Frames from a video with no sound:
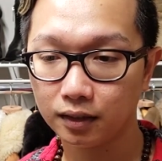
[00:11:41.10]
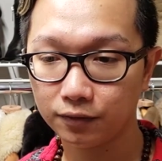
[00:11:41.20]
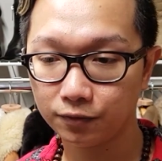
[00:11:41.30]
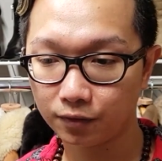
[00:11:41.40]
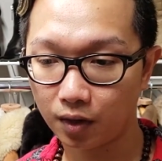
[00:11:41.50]

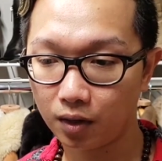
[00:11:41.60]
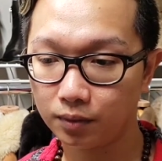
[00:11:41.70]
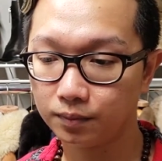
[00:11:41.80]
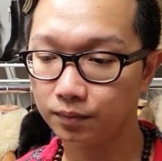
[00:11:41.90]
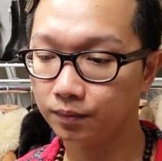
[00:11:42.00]
is
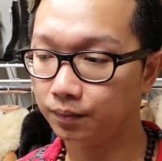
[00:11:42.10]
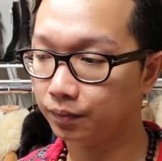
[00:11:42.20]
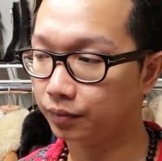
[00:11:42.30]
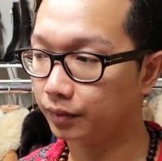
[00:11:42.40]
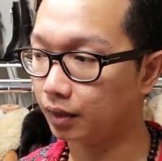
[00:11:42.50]
from
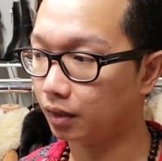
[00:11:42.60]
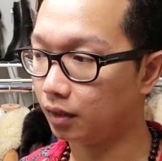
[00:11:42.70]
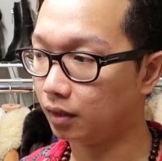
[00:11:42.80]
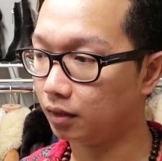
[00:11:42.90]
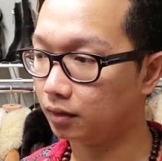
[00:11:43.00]

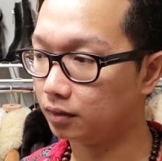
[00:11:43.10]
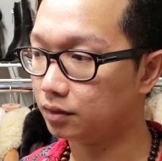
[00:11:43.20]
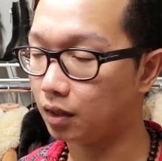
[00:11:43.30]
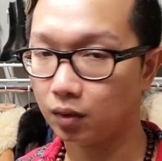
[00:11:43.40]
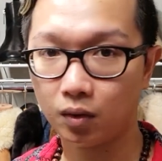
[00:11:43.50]

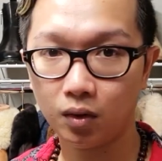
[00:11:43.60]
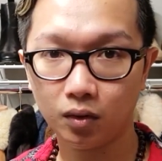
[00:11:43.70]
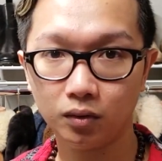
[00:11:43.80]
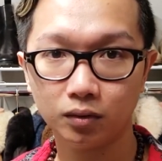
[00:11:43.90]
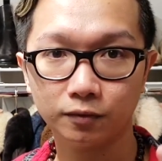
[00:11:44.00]
Saint
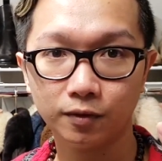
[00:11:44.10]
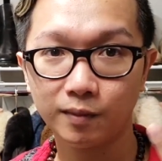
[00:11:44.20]
Laurent,